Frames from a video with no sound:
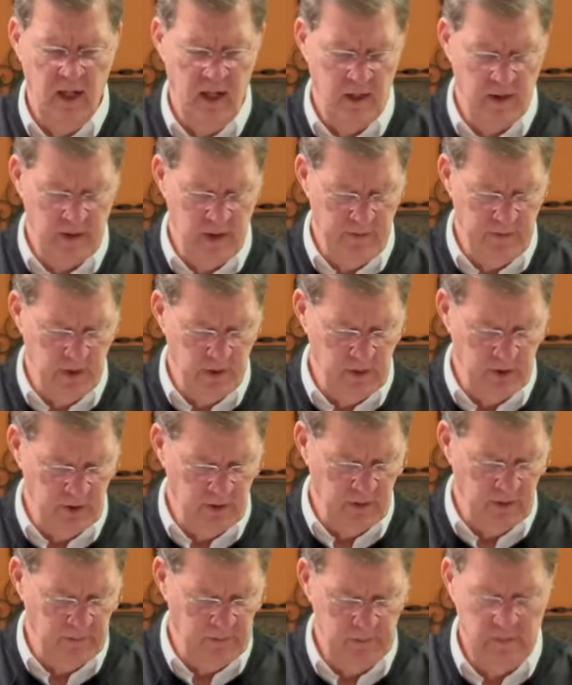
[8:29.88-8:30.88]
I'll give you a
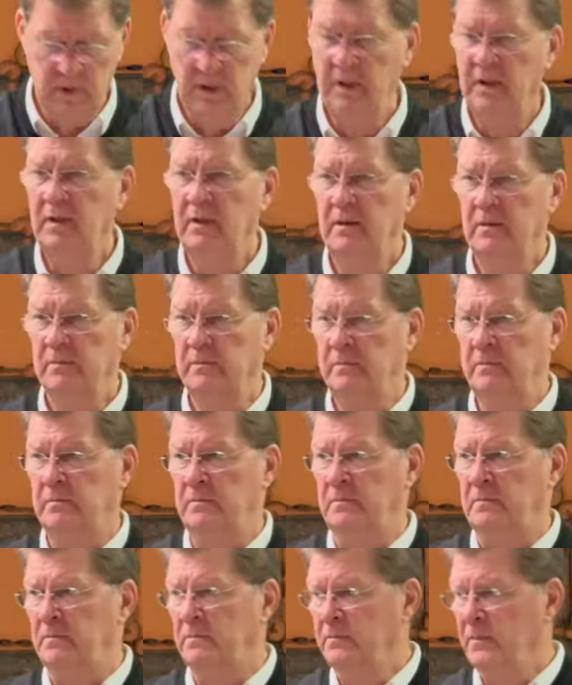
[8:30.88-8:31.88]
little
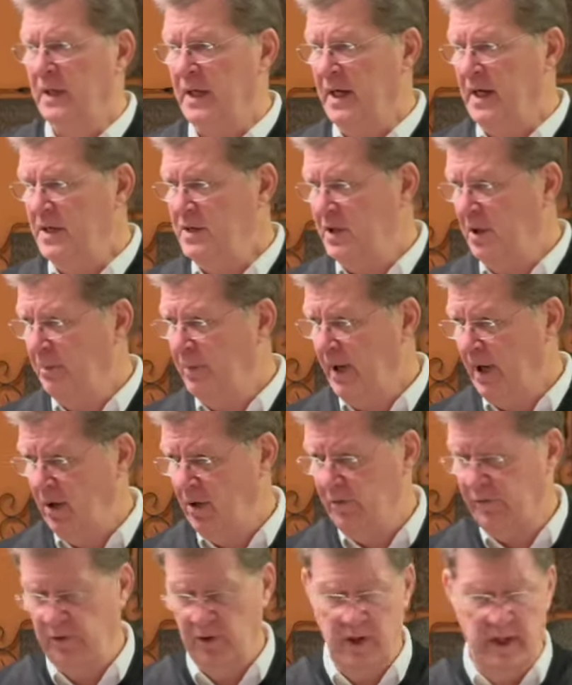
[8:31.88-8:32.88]
easy
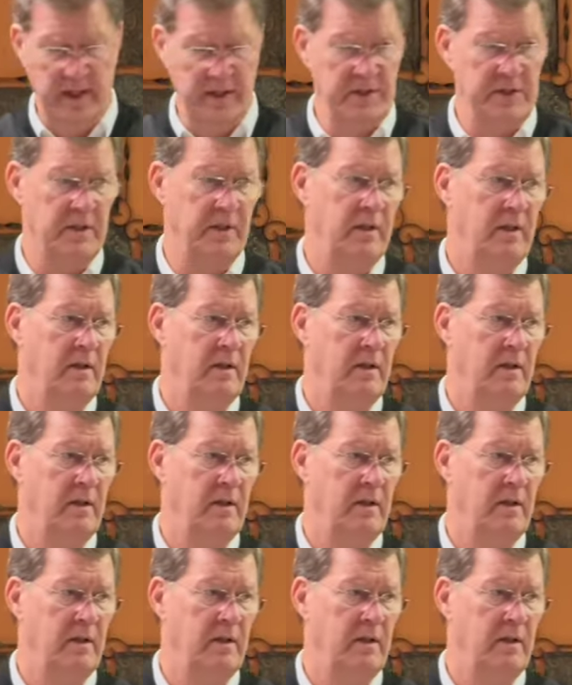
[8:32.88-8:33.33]
paraphrase.